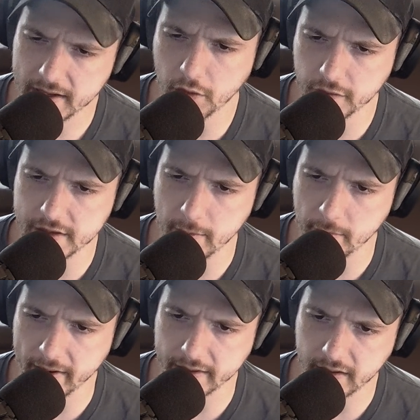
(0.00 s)
I over
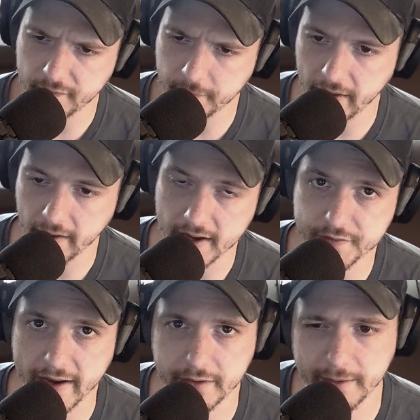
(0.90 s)
doubled my income from that
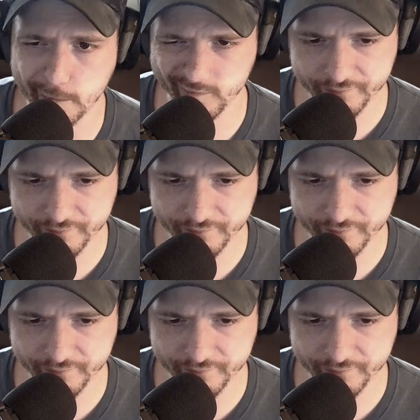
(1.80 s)
last factory